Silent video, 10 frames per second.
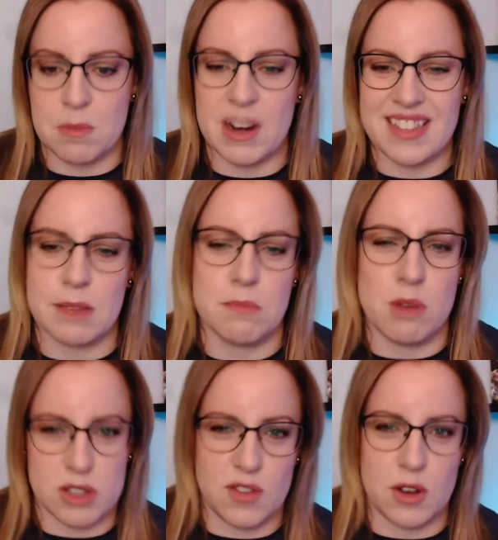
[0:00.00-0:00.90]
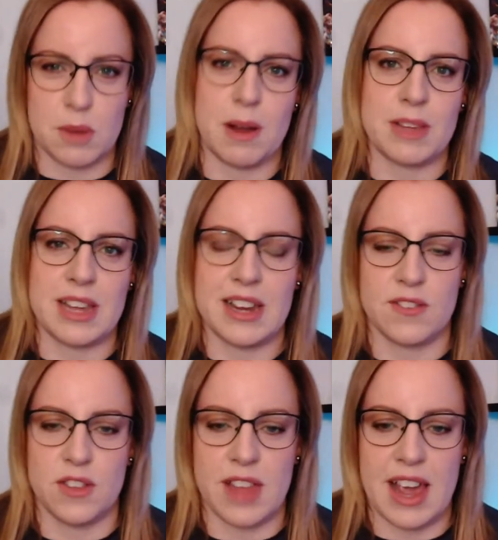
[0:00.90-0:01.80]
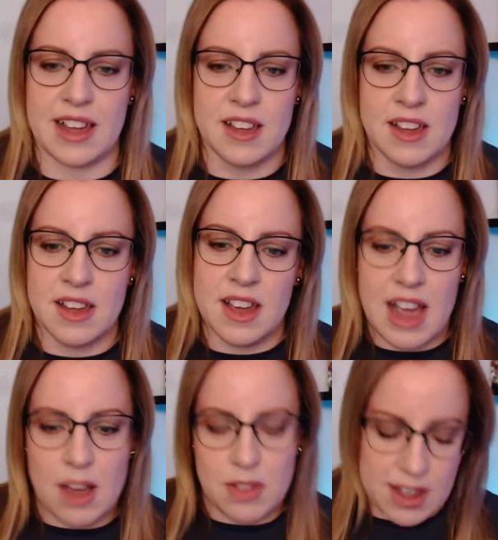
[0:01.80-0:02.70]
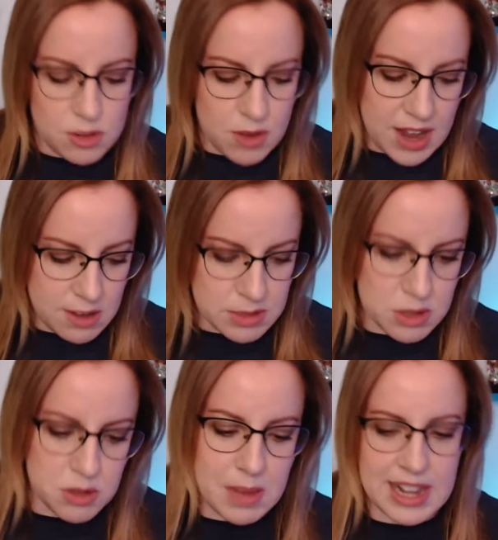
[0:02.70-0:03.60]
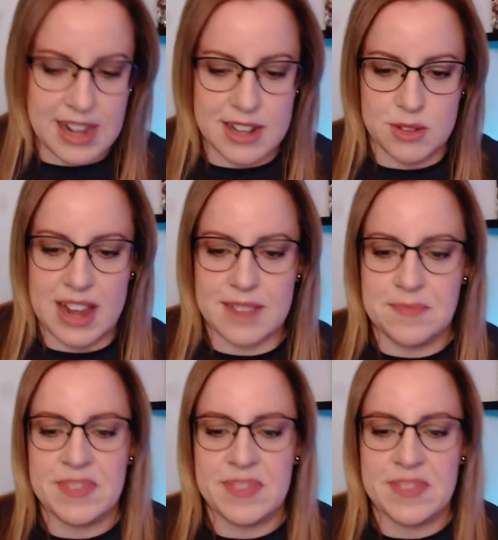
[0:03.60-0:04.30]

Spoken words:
But I think most of you are probably here for like, how the hell do I homeschool my kids, right?